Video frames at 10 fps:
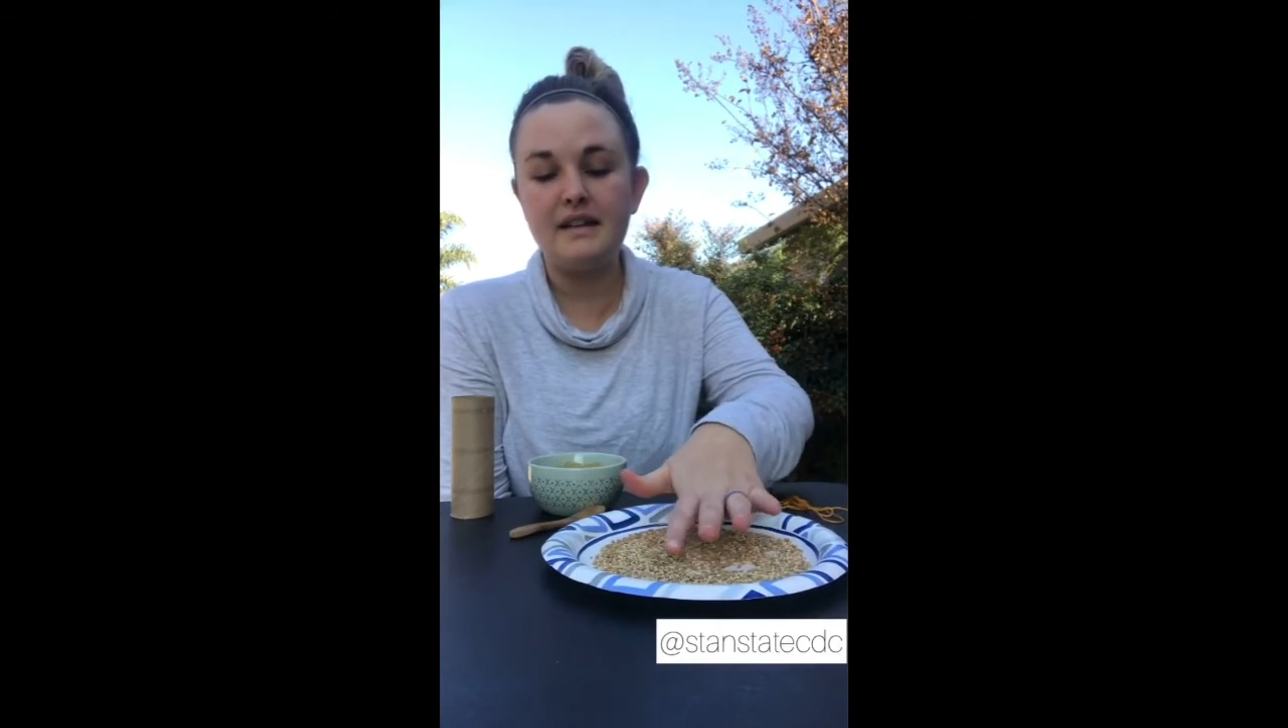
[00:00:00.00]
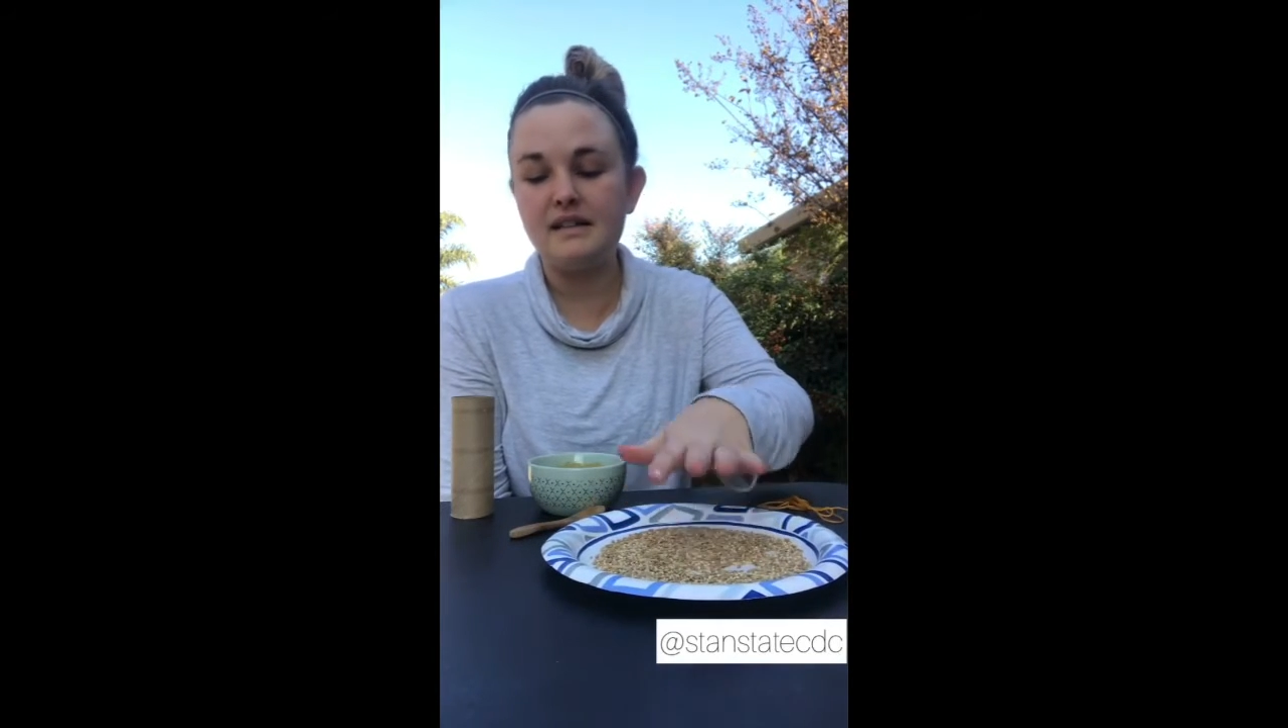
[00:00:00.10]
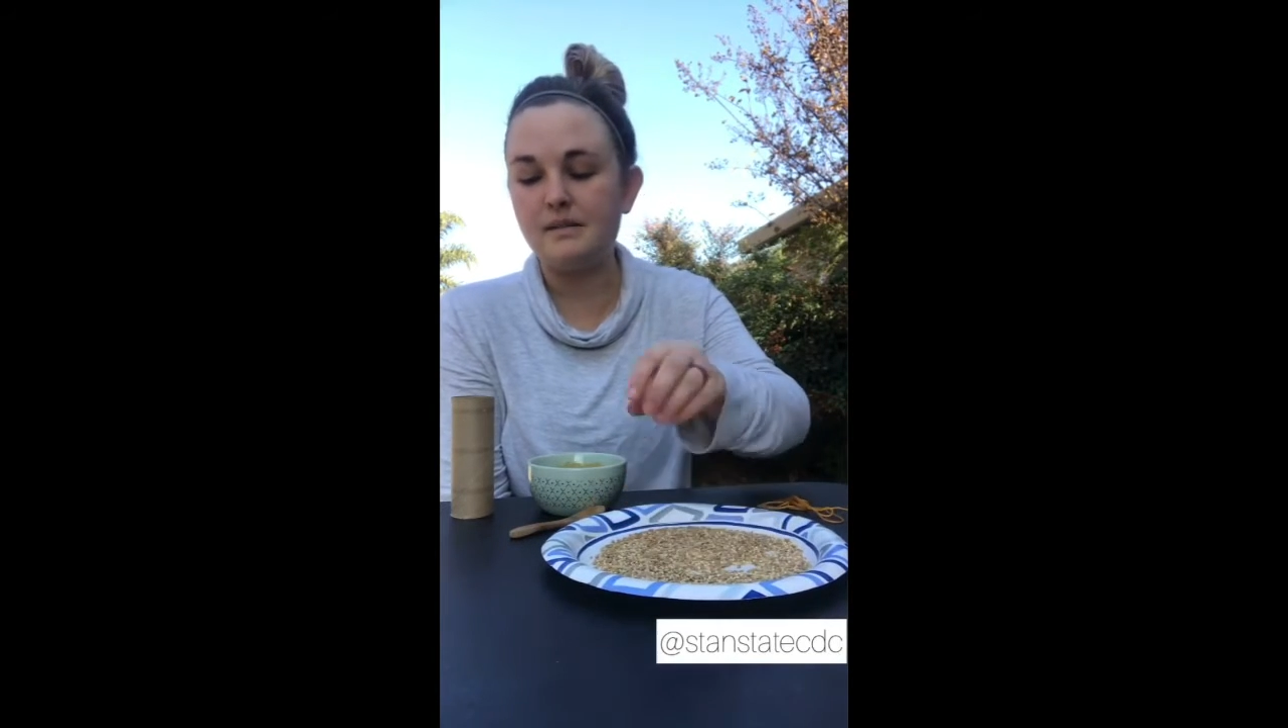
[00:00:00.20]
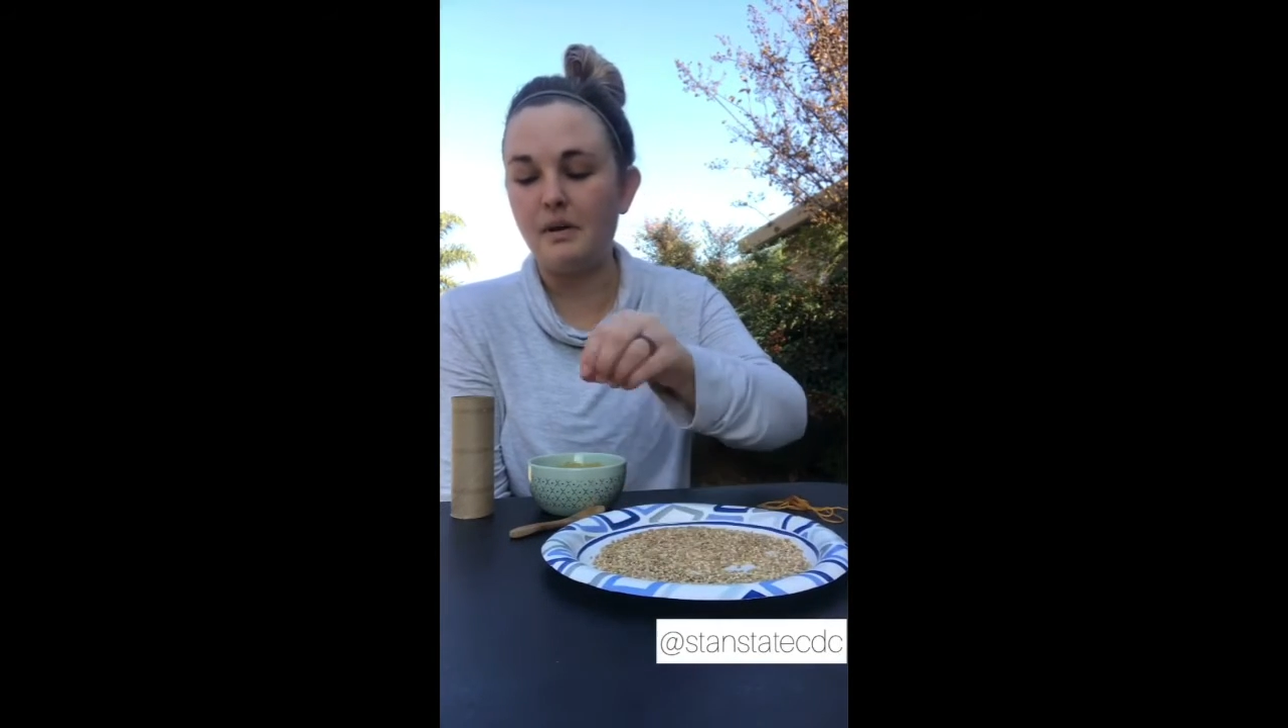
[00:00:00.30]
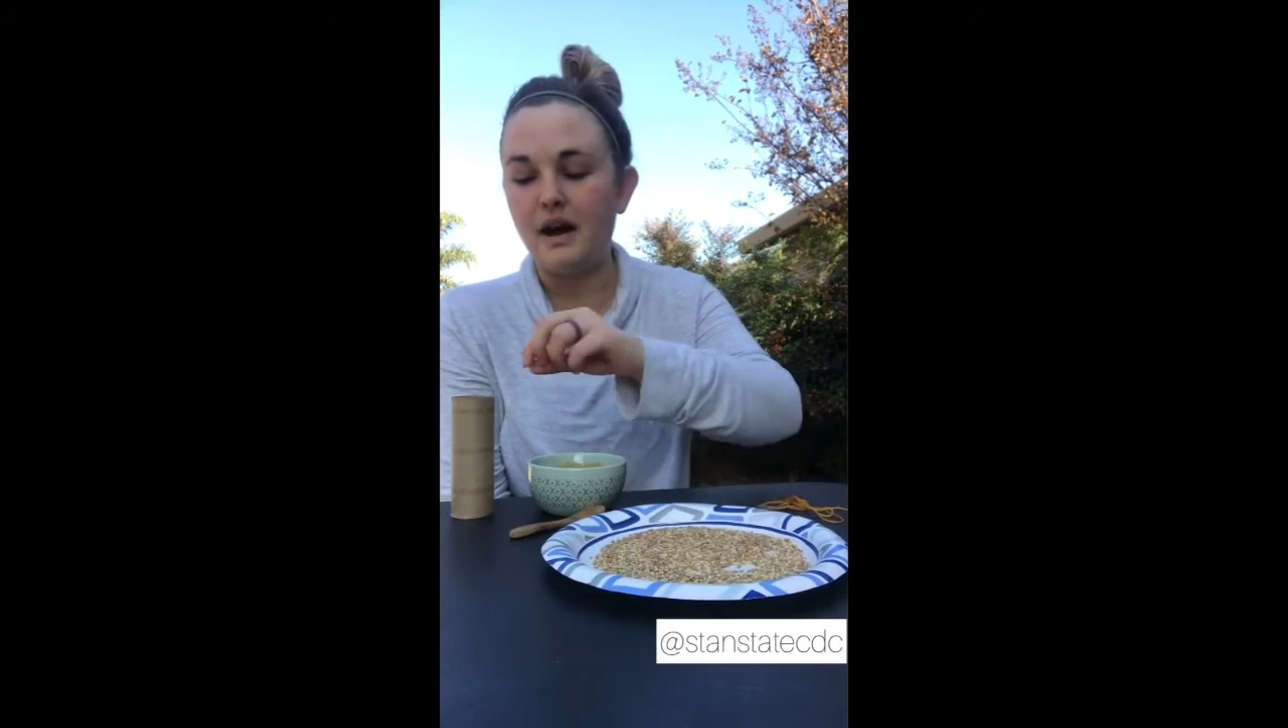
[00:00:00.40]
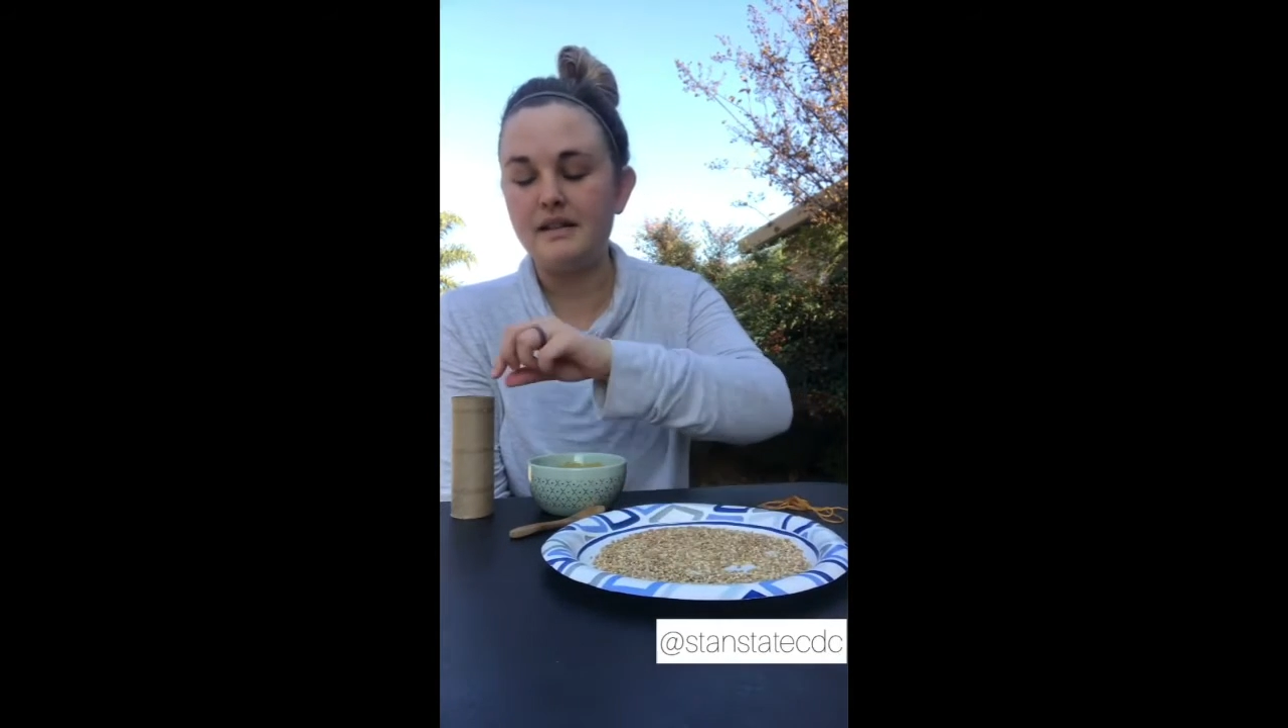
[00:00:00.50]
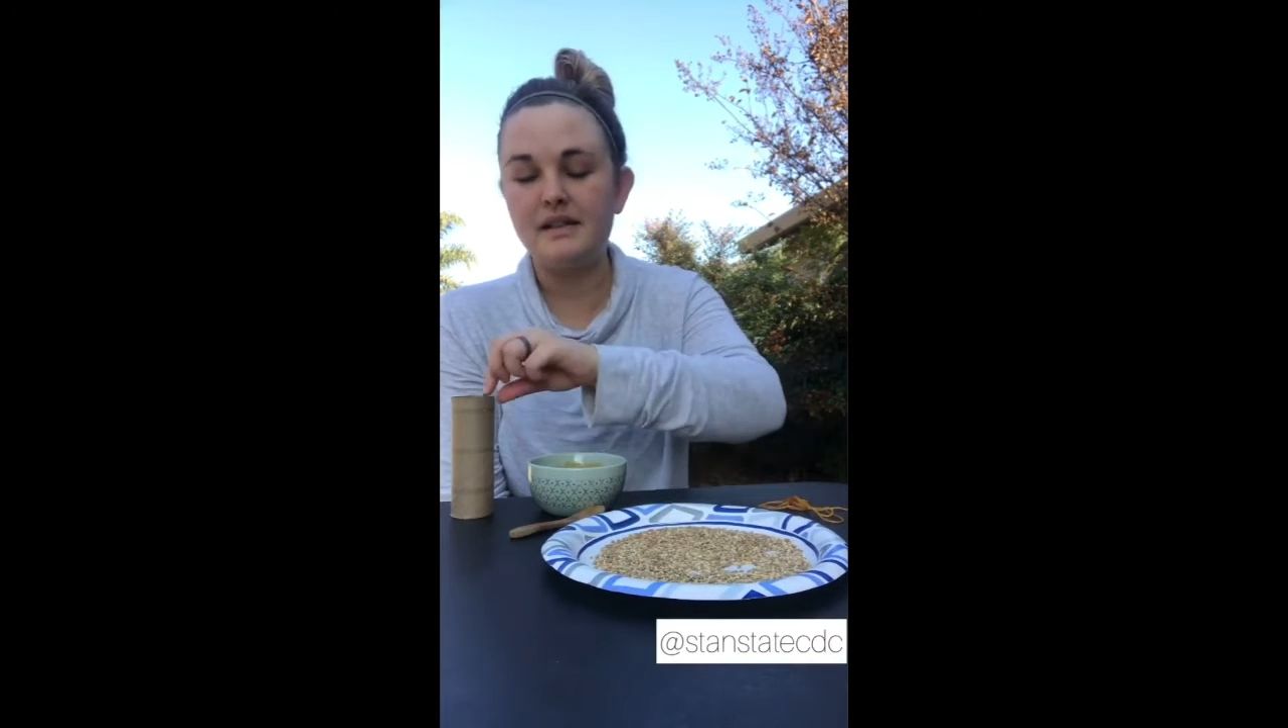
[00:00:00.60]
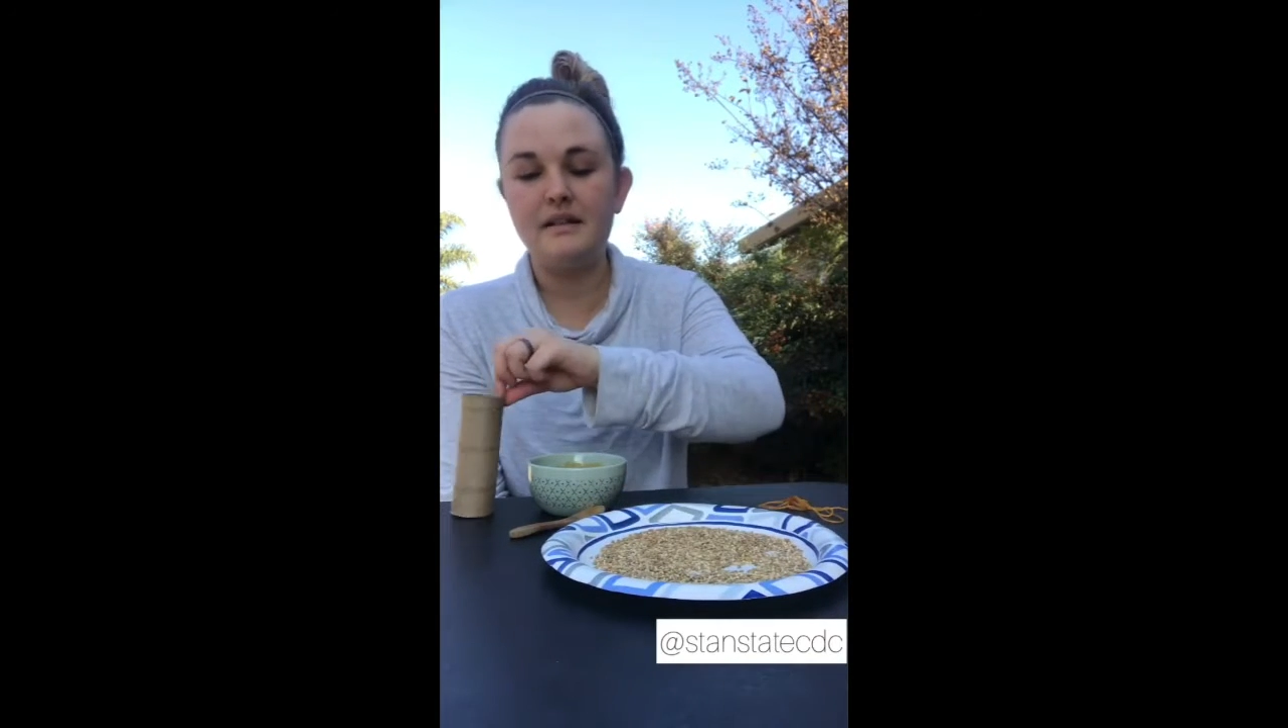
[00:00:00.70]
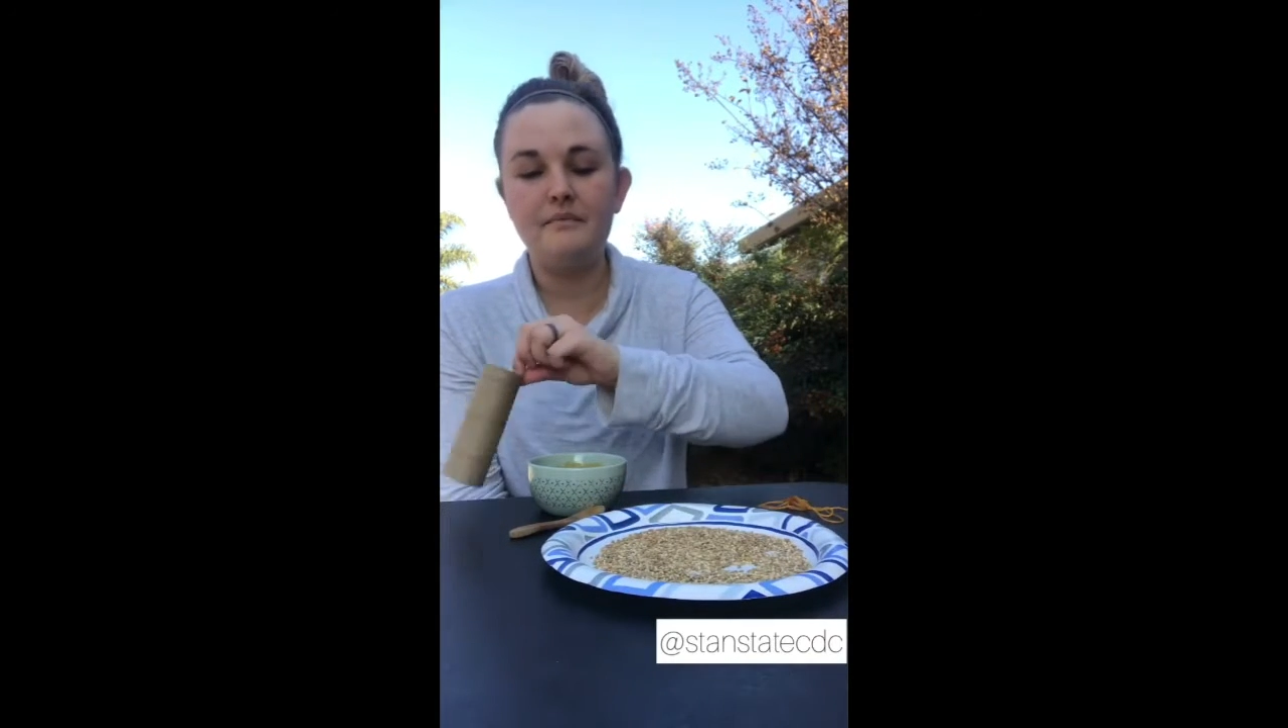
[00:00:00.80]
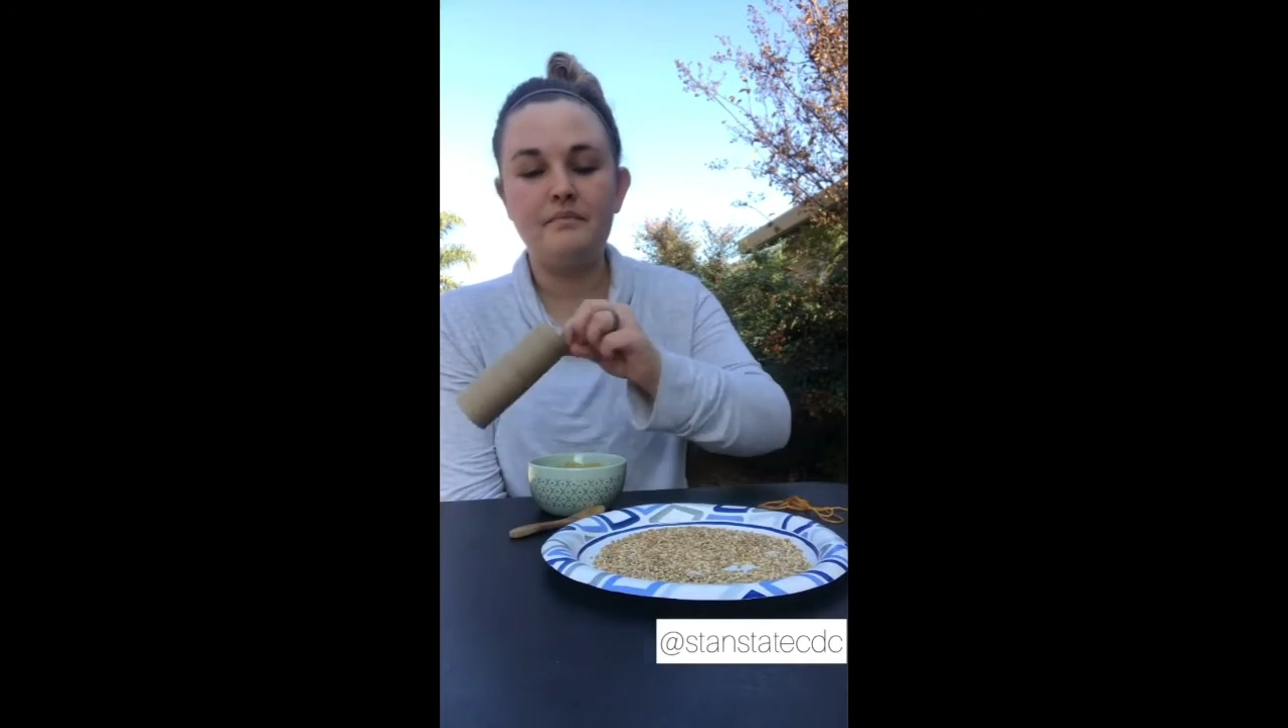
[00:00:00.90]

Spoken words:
spot